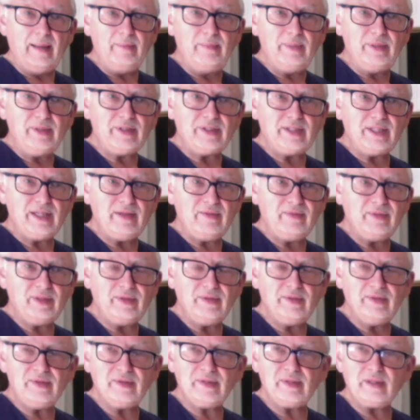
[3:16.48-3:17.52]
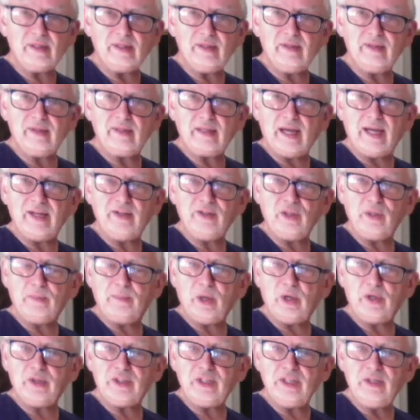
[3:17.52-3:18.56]
Stephen's side of the
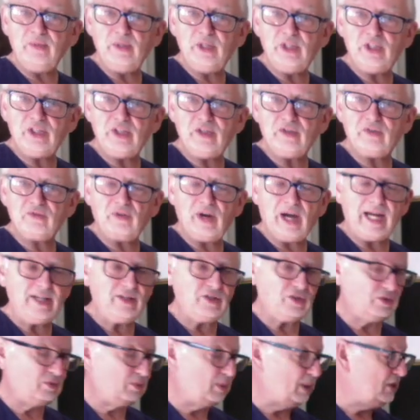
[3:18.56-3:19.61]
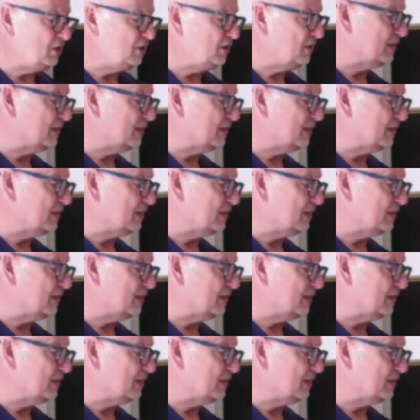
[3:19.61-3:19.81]
body, which is right or which